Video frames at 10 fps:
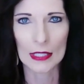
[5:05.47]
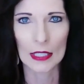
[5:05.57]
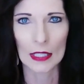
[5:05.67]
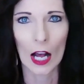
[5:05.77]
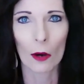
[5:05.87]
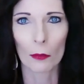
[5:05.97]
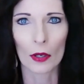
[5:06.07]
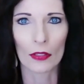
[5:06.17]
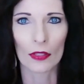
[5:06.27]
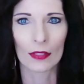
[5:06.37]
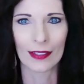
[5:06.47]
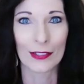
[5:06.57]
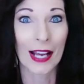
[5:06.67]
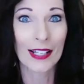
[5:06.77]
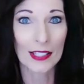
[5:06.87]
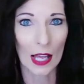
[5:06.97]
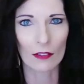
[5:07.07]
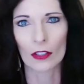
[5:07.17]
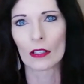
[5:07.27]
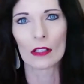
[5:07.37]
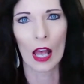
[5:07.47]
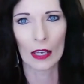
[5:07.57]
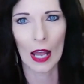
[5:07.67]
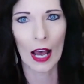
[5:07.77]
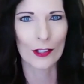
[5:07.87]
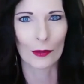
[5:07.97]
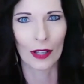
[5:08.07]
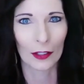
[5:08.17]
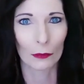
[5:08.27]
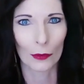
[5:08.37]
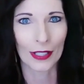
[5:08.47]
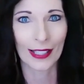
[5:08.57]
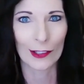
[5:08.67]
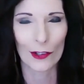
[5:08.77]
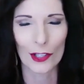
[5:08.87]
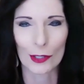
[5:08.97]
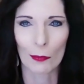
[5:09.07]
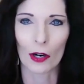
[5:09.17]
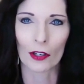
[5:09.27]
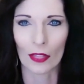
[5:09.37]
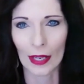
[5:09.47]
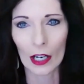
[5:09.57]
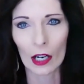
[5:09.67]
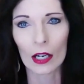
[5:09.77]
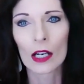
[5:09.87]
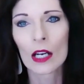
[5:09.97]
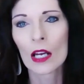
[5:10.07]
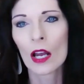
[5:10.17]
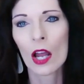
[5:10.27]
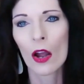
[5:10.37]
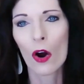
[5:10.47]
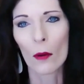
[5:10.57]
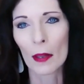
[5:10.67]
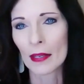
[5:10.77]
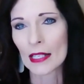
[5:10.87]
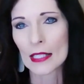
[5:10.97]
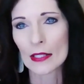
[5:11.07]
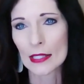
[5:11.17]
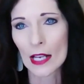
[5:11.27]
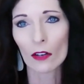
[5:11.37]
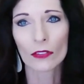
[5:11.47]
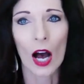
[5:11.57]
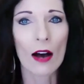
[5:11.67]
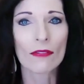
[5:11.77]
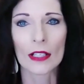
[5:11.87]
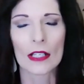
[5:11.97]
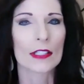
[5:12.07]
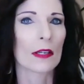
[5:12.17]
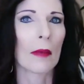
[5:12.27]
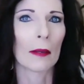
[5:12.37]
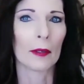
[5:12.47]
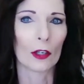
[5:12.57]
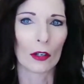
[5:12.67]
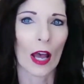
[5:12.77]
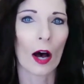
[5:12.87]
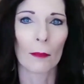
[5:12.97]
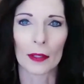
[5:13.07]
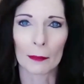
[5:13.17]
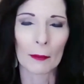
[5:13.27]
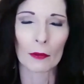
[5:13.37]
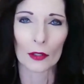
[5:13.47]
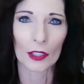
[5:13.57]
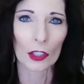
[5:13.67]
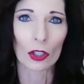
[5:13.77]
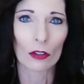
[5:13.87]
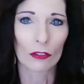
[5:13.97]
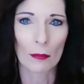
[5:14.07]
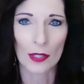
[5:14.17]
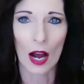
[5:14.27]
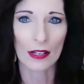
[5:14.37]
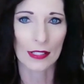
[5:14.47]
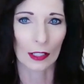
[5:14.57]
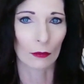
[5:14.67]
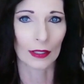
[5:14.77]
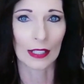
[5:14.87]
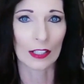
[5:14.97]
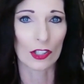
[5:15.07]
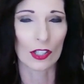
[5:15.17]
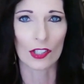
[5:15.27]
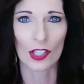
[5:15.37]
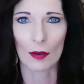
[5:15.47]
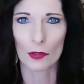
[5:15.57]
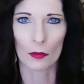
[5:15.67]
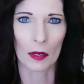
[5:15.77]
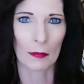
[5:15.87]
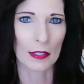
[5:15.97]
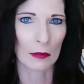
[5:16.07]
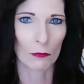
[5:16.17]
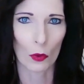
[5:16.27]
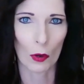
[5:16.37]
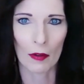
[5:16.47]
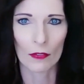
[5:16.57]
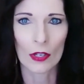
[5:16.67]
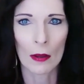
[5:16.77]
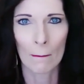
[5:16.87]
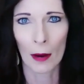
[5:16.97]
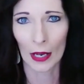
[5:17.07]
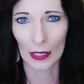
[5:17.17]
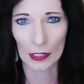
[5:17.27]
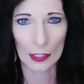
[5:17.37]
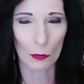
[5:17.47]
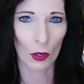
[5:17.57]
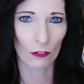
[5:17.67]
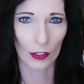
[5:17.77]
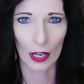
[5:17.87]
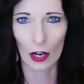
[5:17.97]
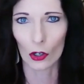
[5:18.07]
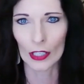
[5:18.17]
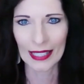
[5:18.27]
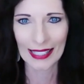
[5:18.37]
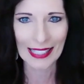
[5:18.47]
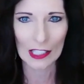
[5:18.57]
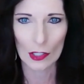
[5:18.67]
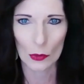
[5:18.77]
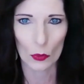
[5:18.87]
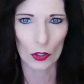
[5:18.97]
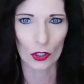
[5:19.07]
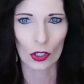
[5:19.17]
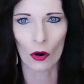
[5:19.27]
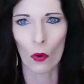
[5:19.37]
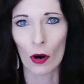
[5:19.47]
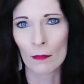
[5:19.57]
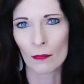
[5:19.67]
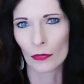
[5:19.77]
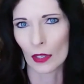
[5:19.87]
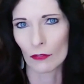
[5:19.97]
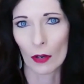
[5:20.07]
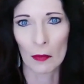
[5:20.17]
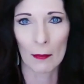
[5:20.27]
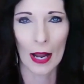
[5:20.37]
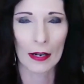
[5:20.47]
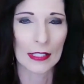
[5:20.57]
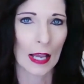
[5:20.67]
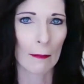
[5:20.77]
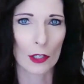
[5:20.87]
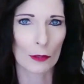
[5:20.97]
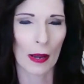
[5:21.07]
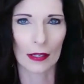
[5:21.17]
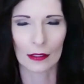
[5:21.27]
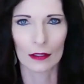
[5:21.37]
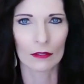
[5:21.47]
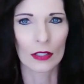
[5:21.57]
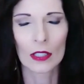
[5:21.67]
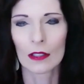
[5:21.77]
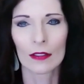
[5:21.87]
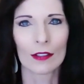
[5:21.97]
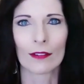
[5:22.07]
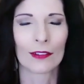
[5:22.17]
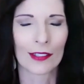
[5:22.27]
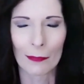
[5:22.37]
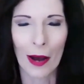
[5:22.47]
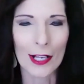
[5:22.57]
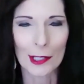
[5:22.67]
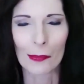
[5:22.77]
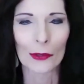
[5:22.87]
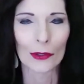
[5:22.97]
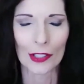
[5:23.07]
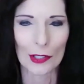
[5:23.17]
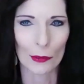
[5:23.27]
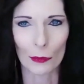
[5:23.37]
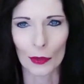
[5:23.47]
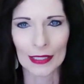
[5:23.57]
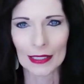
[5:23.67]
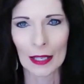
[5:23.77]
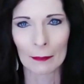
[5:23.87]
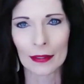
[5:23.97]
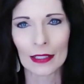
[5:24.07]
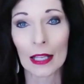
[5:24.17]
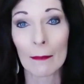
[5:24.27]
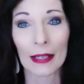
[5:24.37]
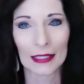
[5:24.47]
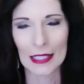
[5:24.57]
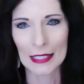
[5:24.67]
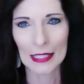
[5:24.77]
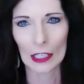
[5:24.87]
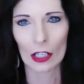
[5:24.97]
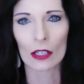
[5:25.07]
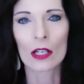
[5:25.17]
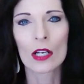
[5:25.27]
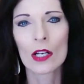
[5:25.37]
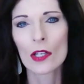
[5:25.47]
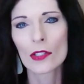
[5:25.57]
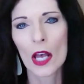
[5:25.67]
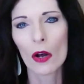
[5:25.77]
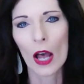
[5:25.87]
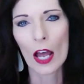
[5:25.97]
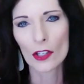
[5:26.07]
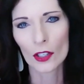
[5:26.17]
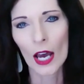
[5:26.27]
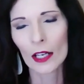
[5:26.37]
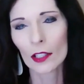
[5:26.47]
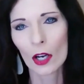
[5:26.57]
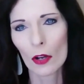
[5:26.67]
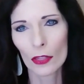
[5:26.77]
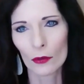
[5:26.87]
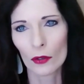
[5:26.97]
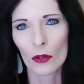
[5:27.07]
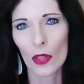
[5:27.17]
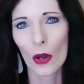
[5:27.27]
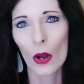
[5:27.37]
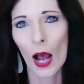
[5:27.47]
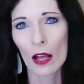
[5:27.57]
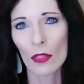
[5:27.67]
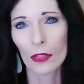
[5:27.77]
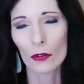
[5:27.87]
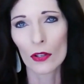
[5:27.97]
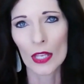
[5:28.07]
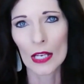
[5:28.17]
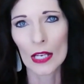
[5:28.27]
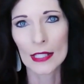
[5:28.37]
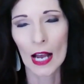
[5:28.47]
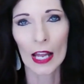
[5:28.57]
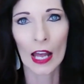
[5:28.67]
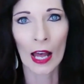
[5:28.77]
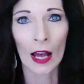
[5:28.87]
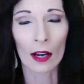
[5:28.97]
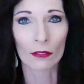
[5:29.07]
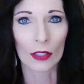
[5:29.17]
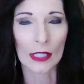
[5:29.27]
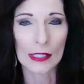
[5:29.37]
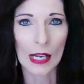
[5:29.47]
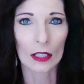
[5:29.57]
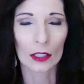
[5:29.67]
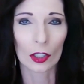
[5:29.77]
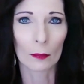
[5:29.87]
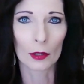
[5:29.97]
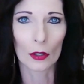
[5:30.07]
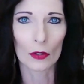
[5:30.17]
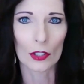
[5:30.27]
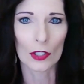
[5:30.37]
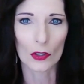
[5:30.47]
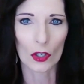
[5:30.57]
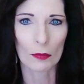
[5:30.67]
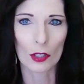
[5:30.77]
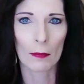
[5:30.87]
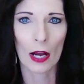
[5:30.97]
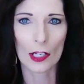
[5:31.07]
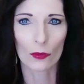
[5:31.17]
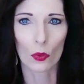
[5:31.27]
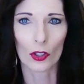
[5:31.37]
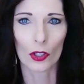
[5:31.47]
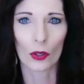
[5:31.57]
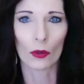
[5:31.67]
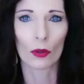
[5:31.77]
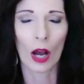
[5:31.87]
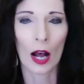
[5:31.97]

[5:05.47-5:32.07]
and need help with their sex life, and how to like rekindle the spark there. Or maybe it's in self-confidence, and maybe you're helping people heal from toxic relationships, or maybe some form of body dysmorphia or eating disorder. Or from a mindset perspective, the possibilities are really limitless here. So as you're kind of going through through this, I have linked down here below in the description box for you